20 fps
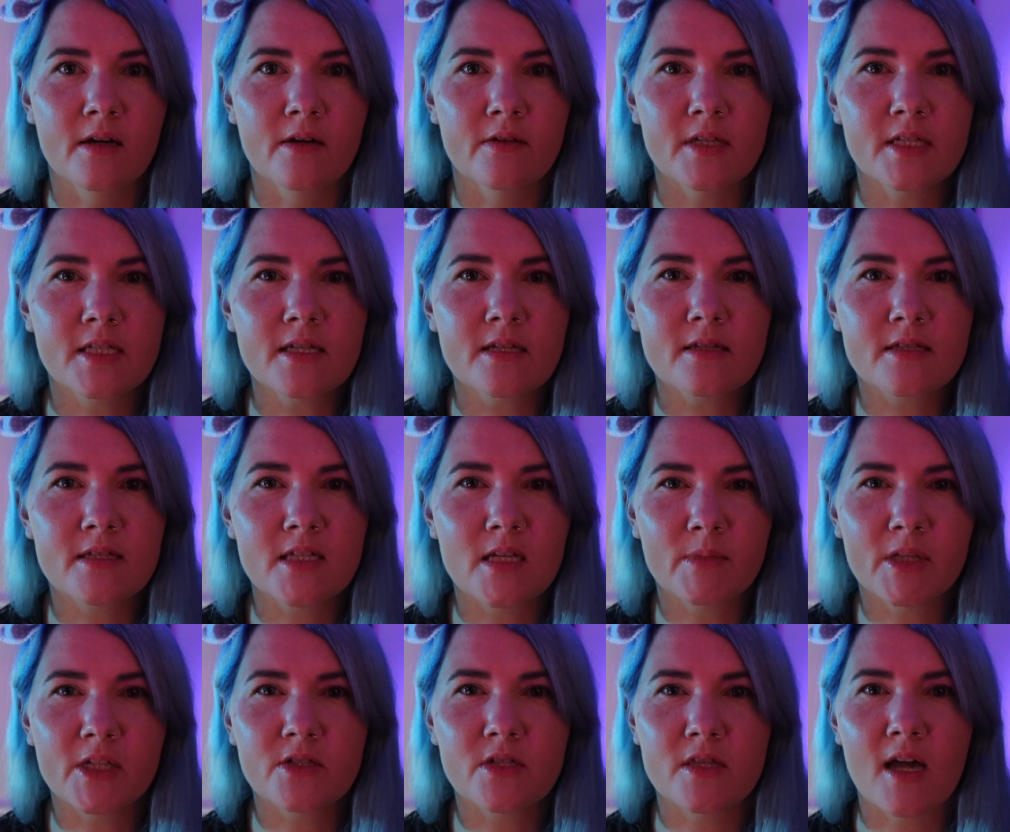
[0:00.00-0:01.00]
This is
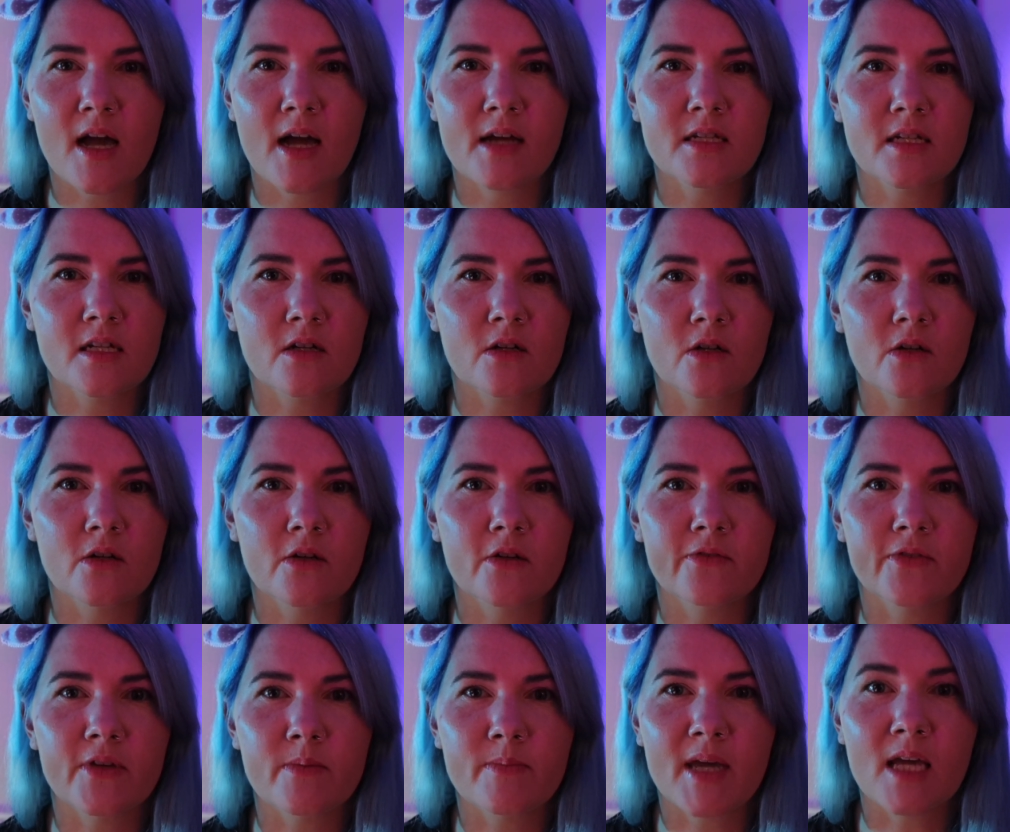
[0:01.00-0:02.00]
similar to the idea
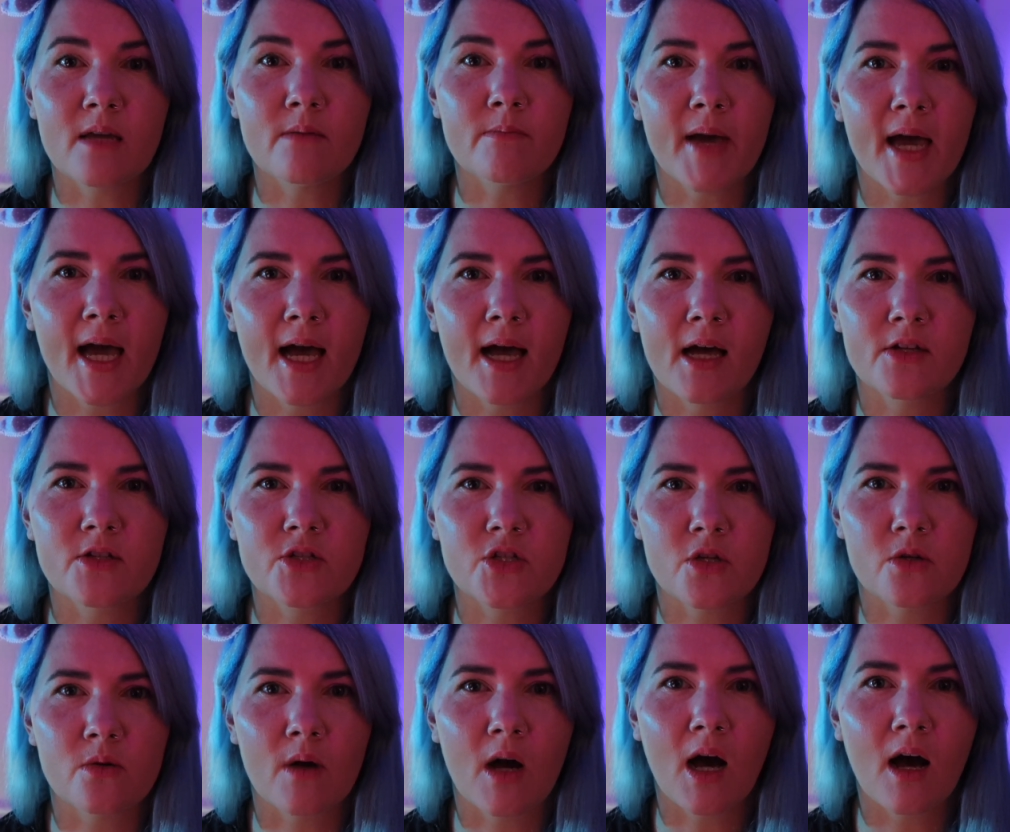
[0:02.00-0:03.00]
of it being bad
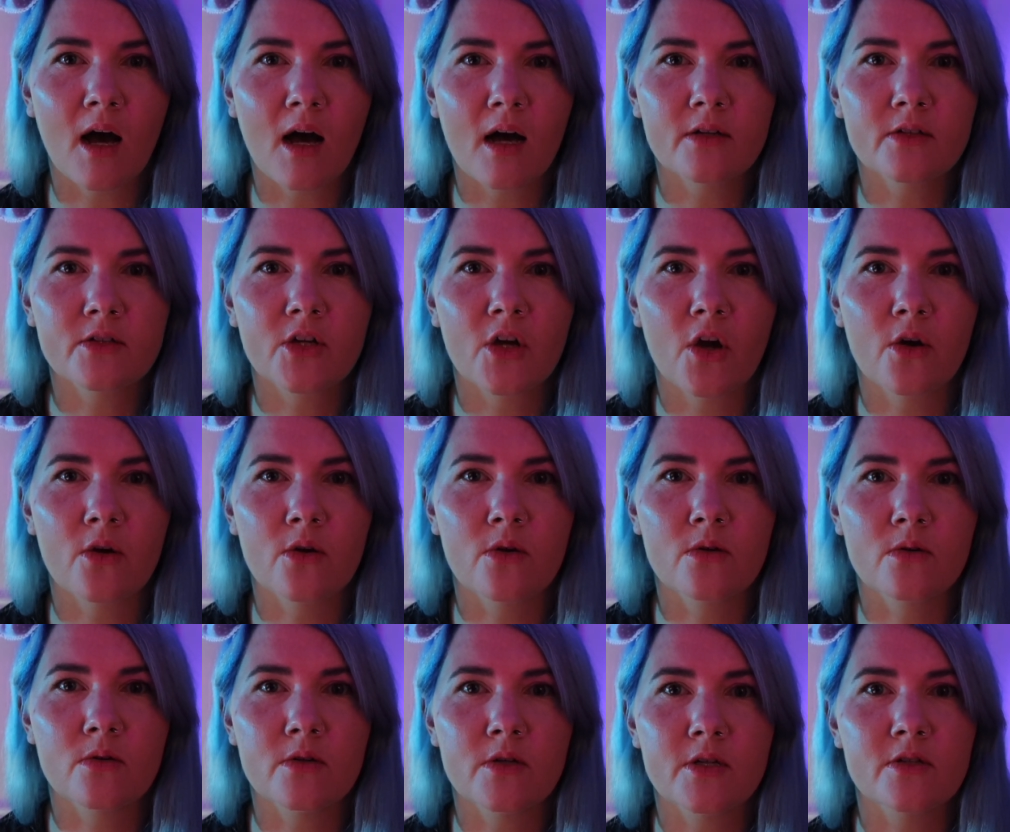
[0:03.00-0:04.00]
to hard
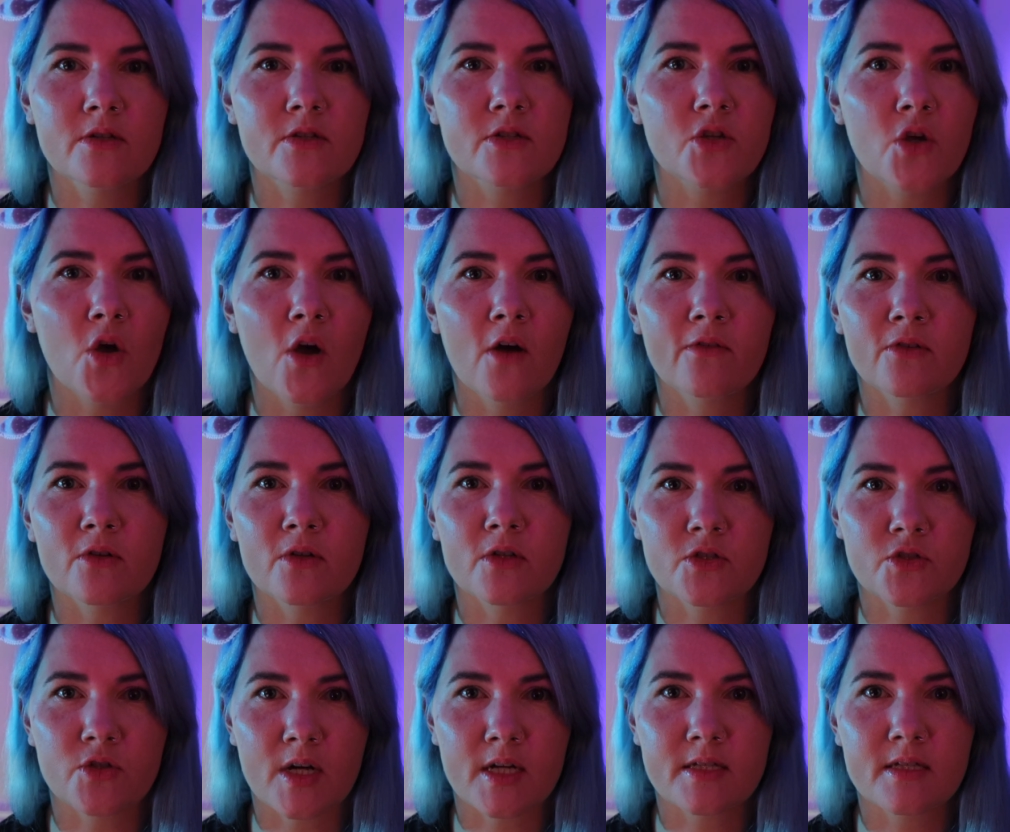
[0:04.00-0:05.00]
code server
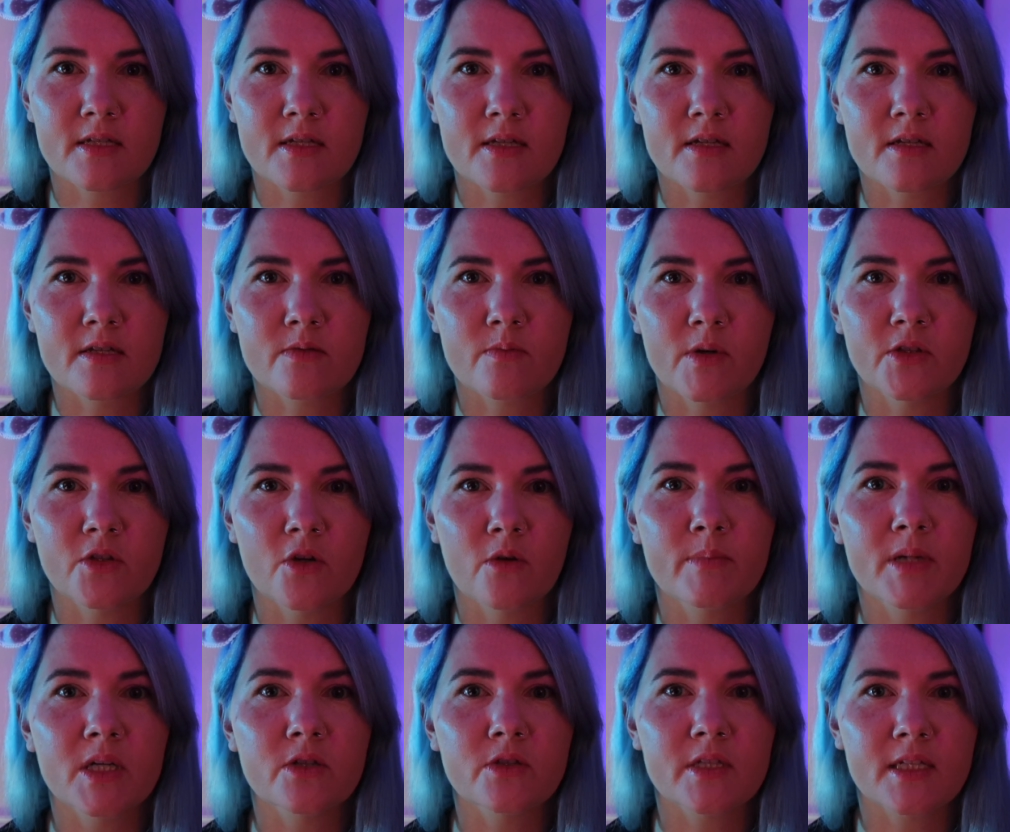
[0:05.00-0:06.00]
addresses when you're
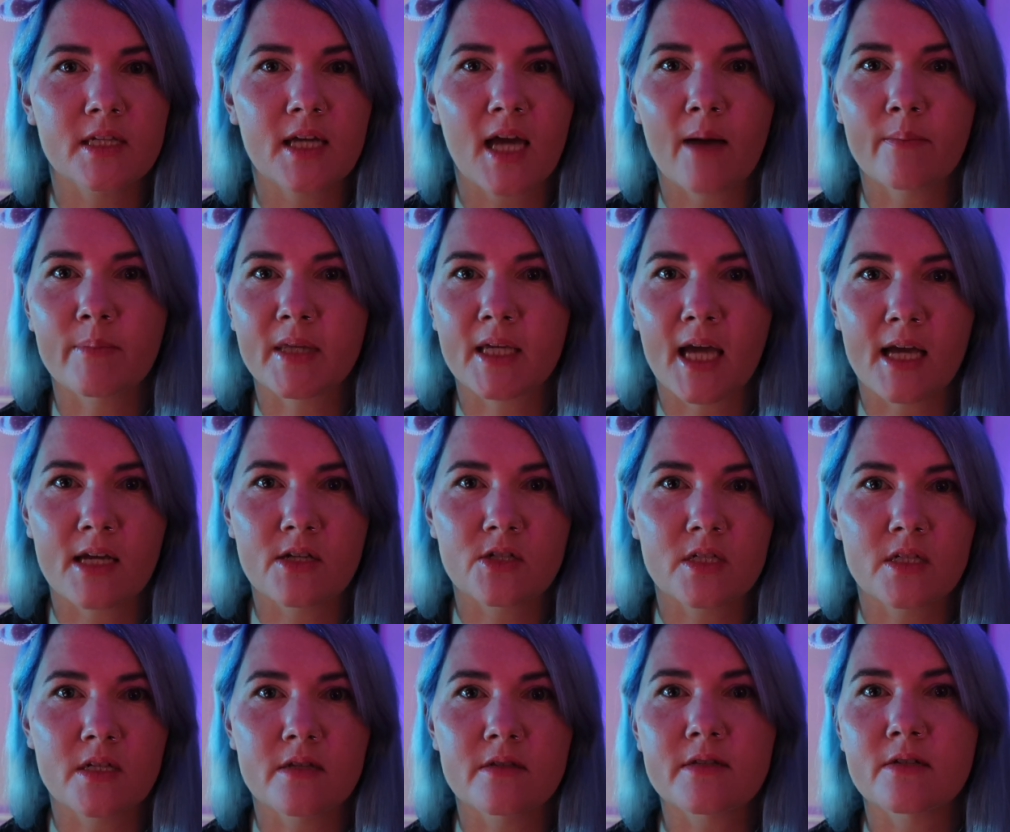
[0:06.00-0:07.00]
building
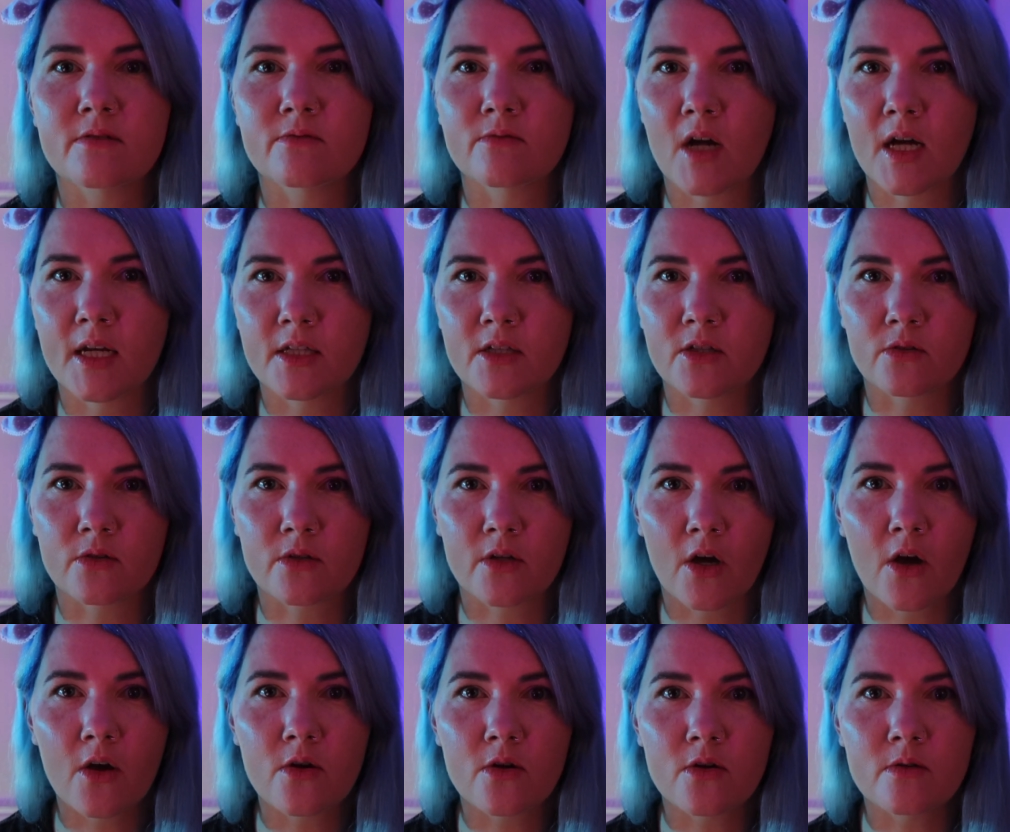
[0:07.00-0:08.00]
applications and writing your
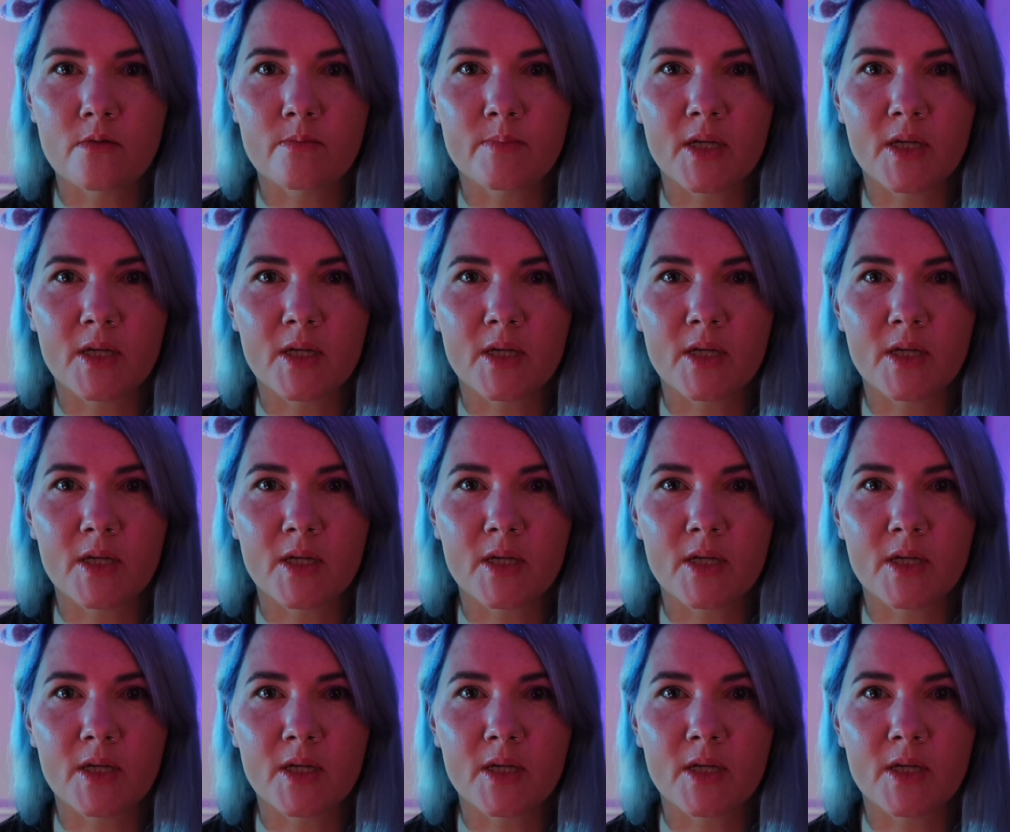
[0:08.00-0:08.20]
code,